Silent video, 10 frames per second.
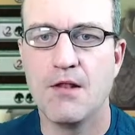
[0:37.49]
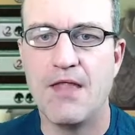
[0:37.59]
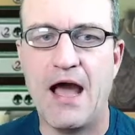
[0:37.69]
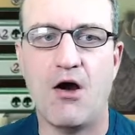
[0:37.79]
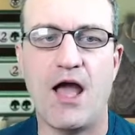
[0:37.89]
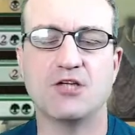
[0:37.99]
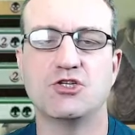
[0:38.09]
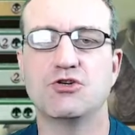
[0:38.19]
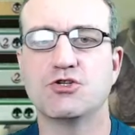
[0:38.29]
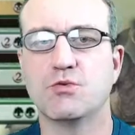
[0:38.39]
Now, as
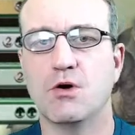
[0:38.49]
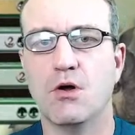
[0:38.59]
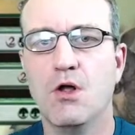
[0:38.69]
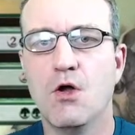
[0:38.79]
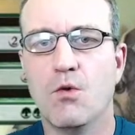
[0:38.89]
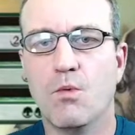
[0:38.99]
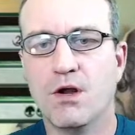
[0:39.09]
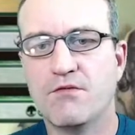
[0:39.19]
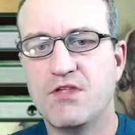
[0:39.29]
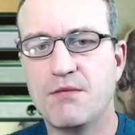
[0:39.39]
usual, one
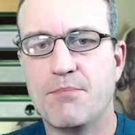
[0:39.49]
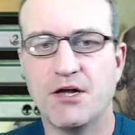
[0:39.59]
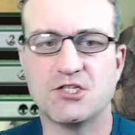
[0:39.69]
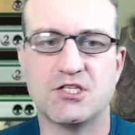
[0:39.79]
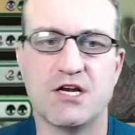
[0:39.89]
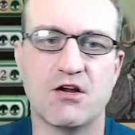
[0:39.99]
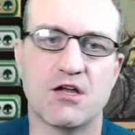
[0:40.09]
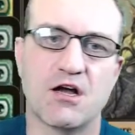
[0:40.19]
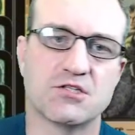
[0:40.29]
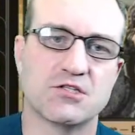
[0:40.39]
of the budgetary
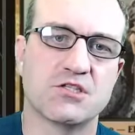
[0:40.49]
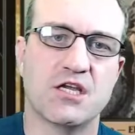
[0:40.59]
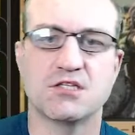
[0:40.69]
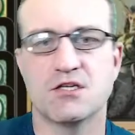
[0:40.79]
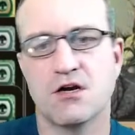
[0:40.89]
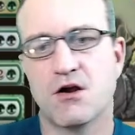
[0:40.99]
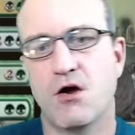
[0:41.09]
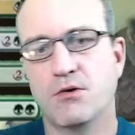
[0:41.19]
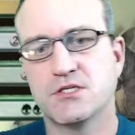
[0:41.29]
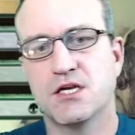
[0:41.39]
conscious things are
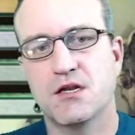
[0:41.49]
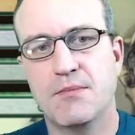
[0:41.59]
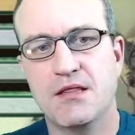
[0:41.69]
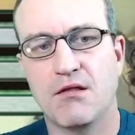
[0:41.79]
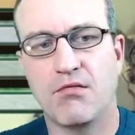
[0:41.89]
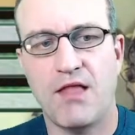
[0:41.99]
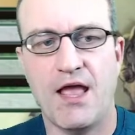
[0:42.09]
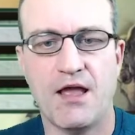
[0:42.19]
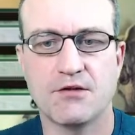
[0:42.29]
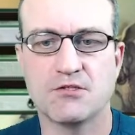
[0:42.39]
always going to be the
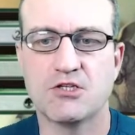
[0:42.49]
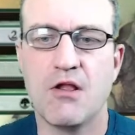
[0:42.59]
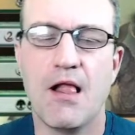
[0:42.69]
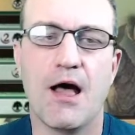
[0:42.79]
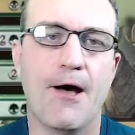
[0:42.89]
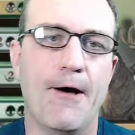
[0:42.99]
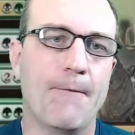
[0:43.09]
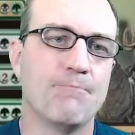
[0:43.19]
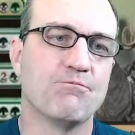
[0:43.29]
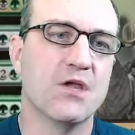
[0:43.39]
lands.
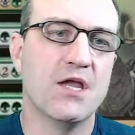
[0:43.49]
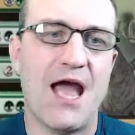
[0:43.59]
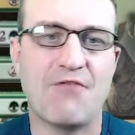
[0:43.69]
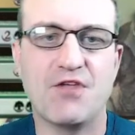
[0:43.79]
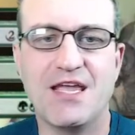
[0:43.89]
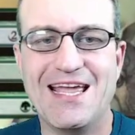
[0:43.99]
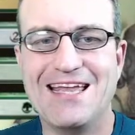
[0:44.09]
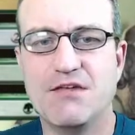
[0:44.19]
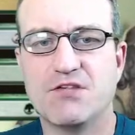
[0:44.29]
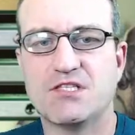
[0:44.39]
At the
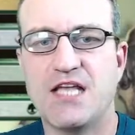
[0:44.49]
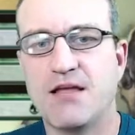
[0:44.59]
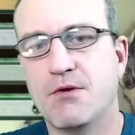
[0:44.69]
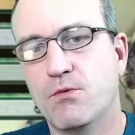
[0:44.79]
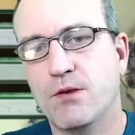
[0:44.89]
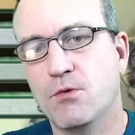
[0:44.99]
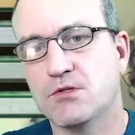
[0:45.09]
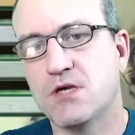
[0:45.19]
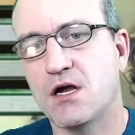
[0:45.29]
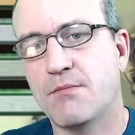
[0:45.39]
end of the segment, we will
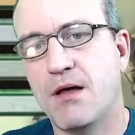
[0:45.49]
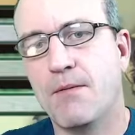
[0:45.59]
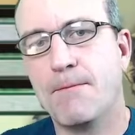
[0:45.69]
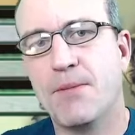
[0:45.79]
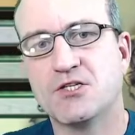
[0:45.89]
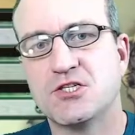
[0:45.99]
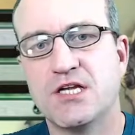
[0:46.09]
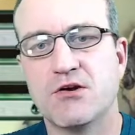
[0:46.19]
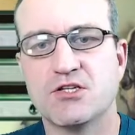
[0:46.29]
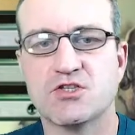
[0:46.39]
talk about
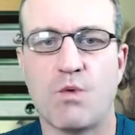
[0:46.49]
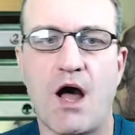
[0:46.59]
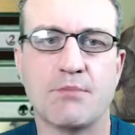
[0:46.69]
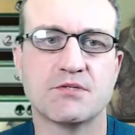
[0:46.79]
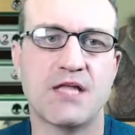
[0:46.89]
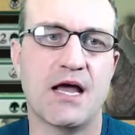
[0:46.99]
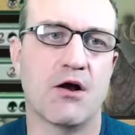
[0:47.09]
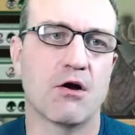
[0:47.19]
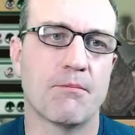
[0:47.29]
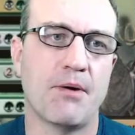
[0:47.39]
budgetary swaps that
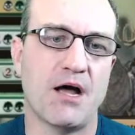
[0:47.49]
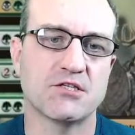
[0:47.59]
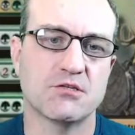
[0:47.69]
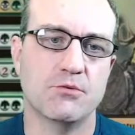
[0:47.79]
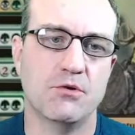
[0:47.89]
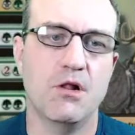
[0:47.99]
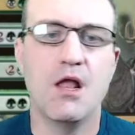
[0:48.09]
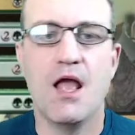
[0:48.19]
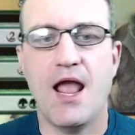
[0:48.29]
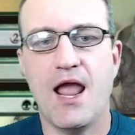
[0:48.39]
are possible,
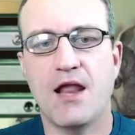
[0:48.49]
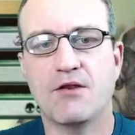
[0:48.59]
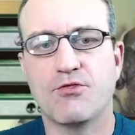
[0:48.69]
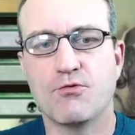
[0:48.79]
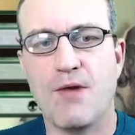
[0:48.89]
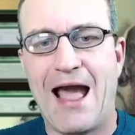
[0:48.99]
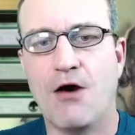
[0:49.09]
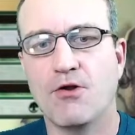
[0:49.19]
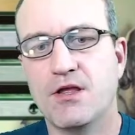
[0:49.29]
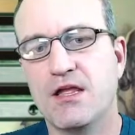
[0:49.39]
and
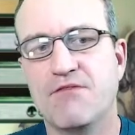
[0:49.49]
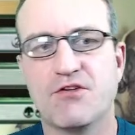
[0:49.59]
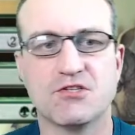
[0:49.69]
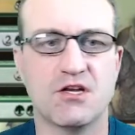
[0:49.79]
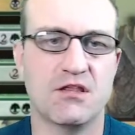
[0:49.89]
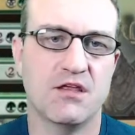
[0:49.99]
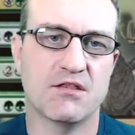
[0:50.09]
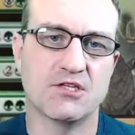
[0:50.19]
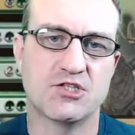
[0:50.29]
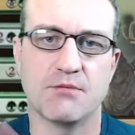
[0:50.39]
throughout it, if there's anything
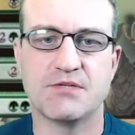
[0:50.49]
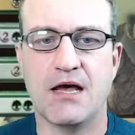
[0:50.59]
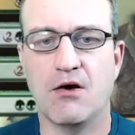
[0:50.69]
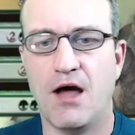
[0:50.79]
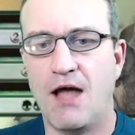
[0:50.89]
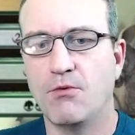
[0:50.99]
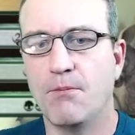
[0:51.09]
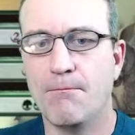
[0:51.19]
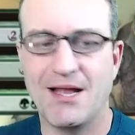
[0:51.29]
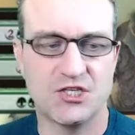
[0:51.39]
that jumps out, I will
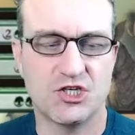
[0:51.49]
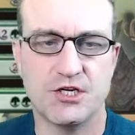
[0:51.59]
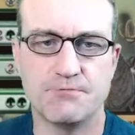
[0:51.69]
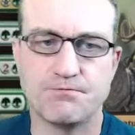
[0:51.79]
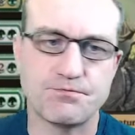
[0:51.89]
mention it.